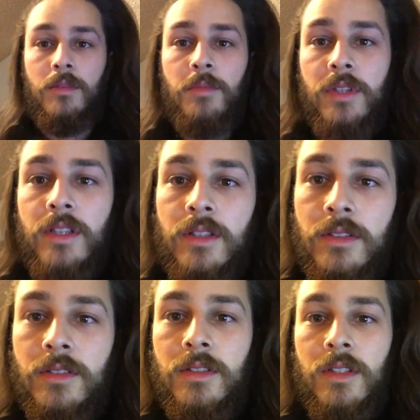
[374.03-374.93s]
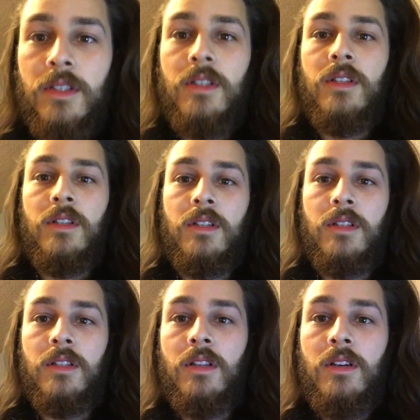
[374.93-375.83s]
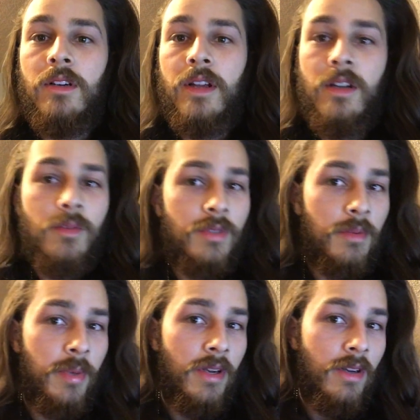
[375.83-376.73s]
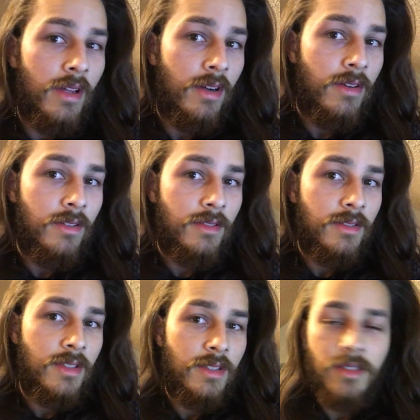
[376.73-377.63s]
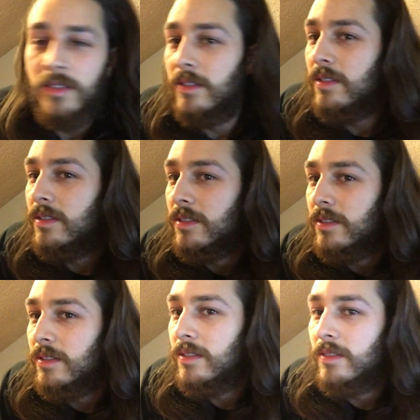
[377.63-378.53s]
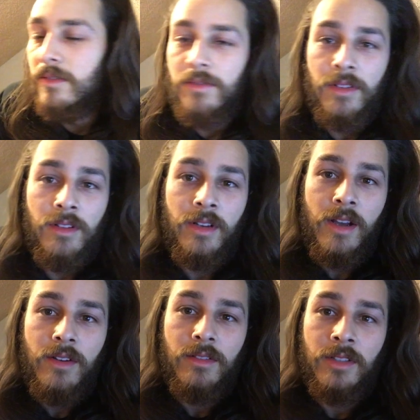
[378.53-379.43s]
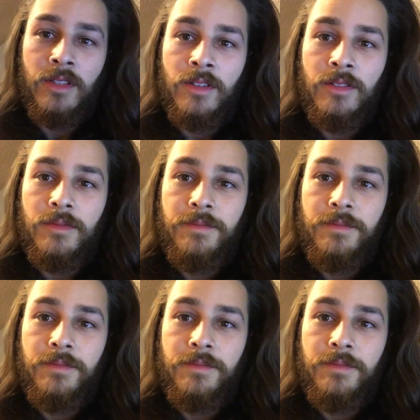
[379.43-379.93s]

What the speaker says: But yeah, long hair with the beard now. It's filling out, you know.